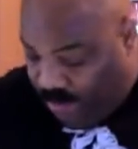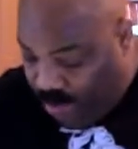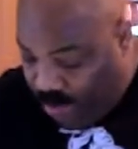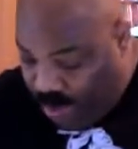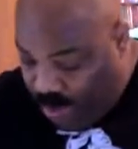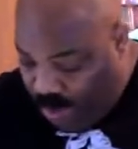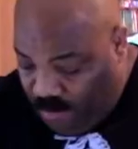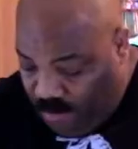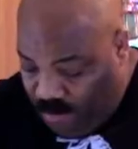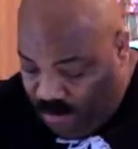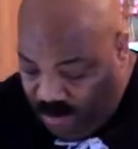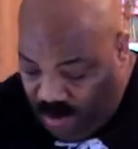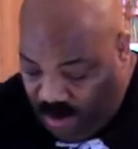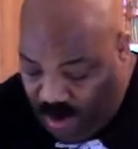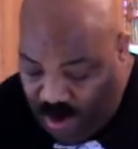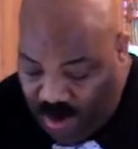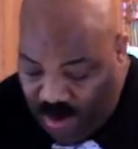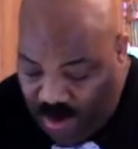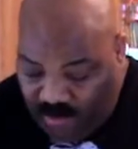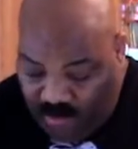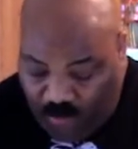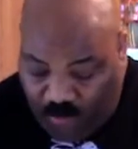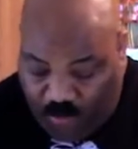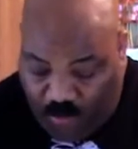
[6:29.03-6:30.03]
let me turn
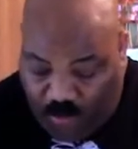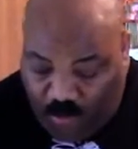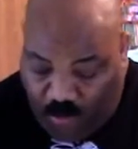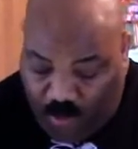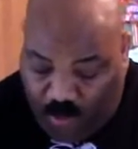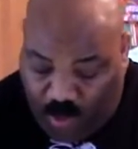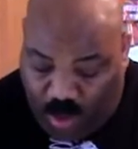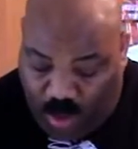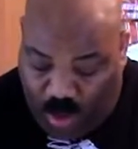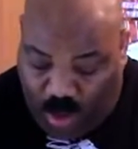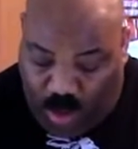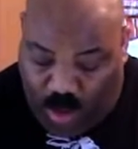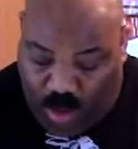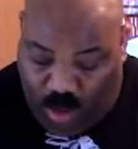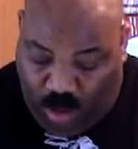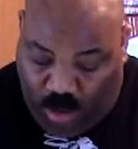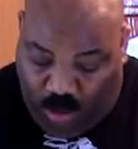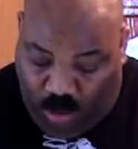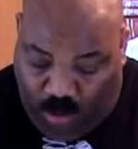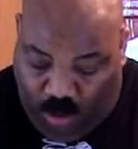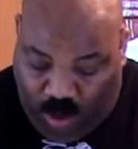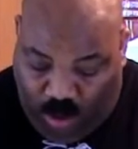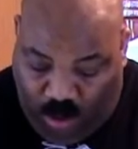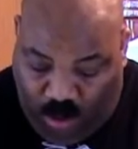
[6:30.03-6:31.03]
this
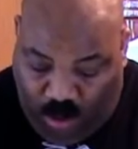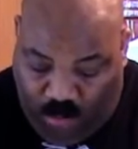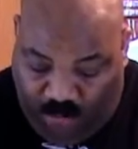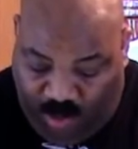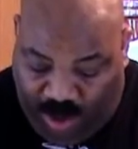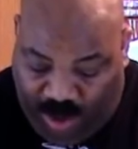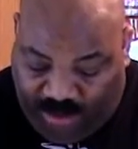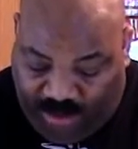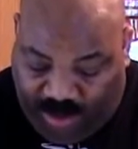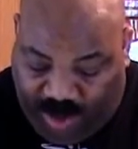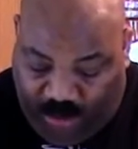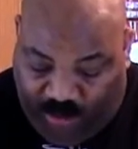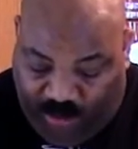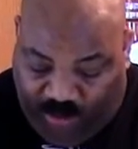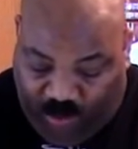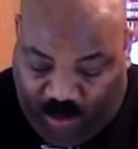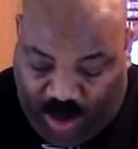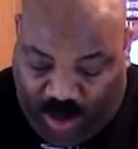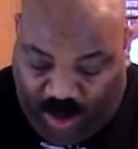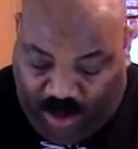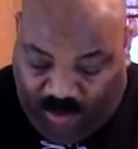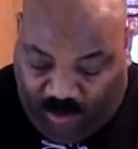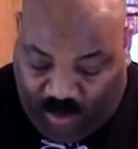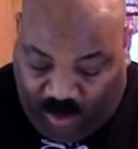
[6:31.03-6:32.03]
one over and let's see which one
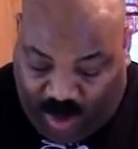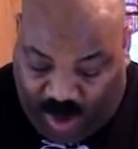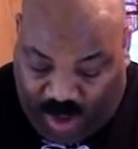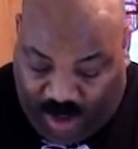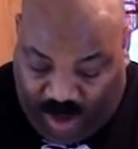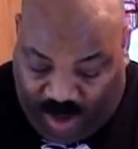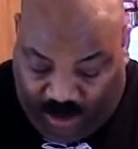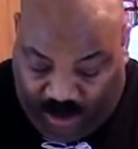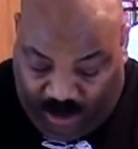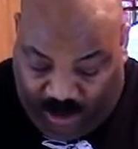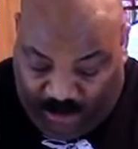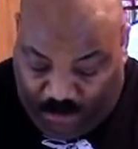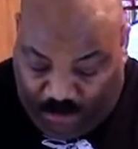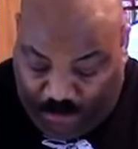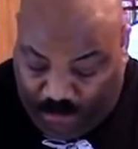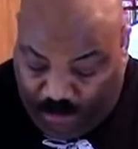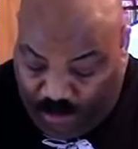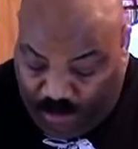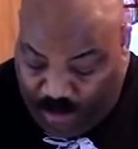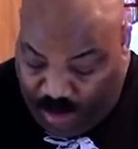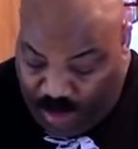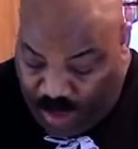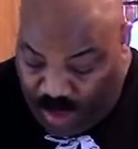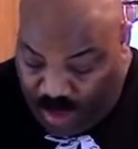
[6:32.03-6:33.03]
this one is.
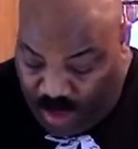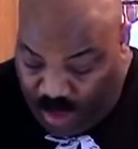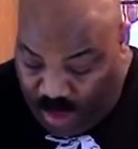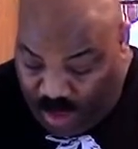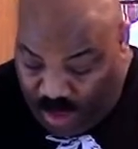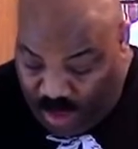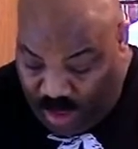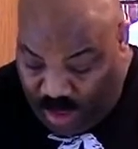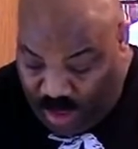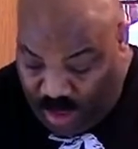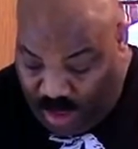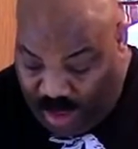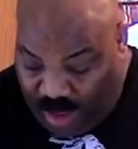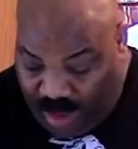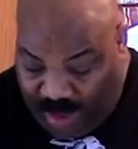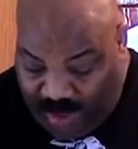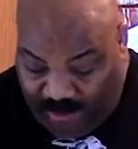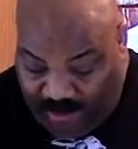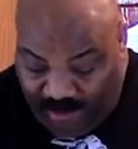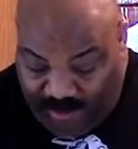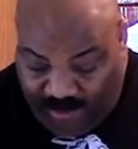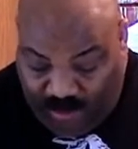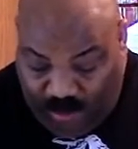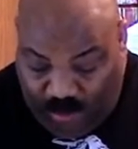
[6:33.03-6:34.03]
Okay, this
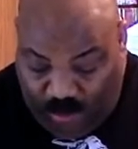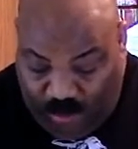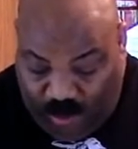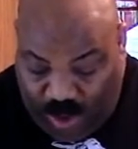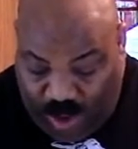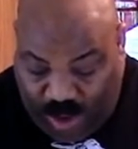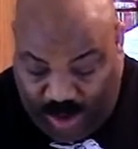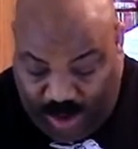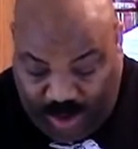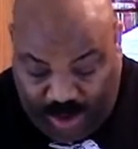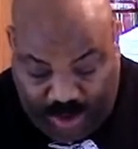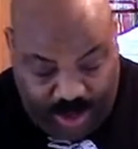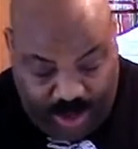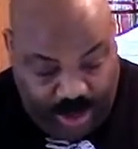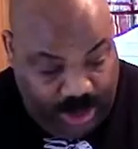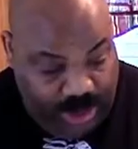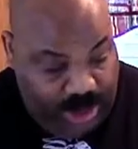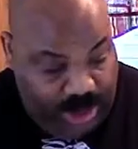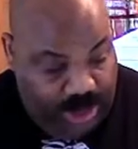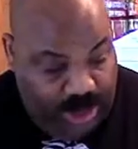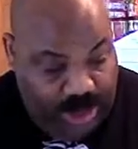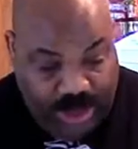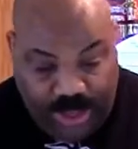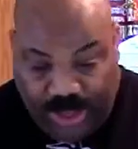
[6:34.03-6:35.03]
is the one
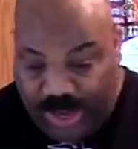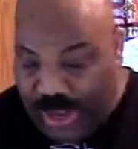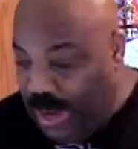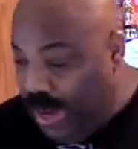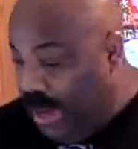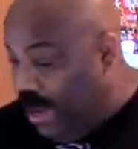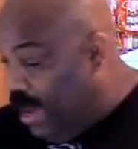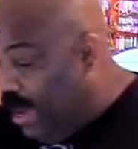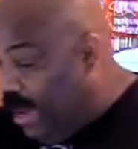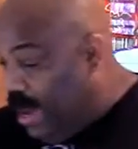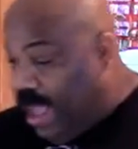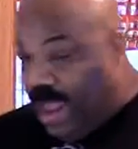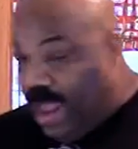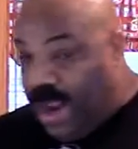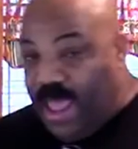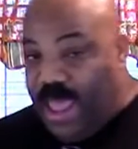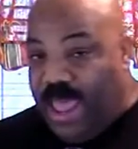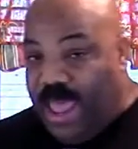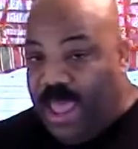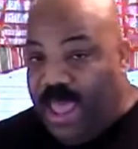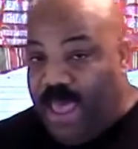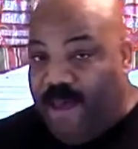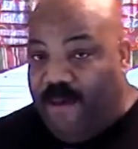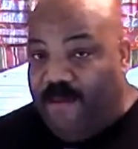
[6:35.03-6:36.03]
that did not
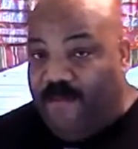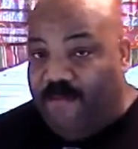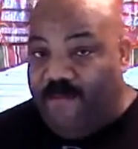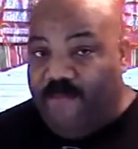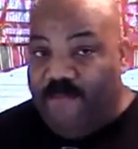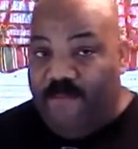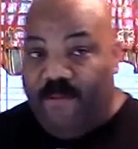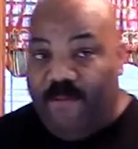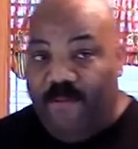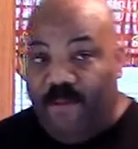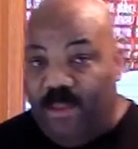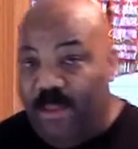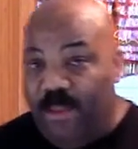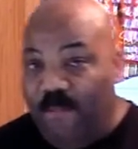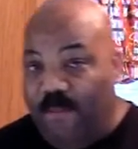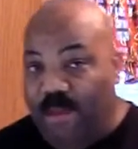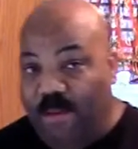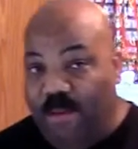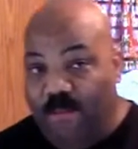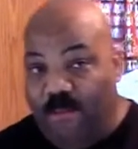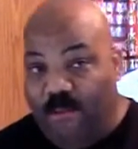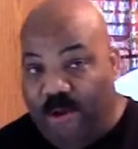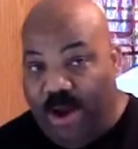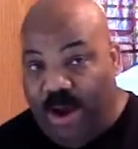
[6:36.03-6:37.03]
have the
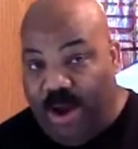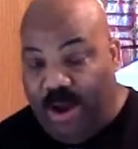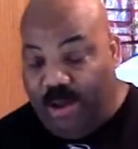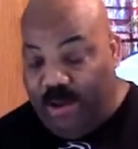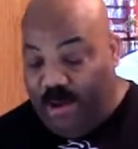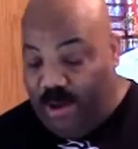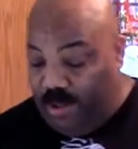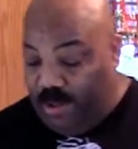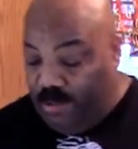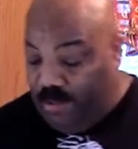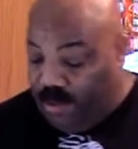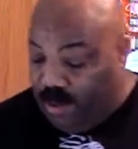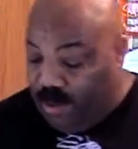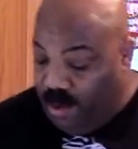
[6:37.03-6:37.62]
membrane on it. All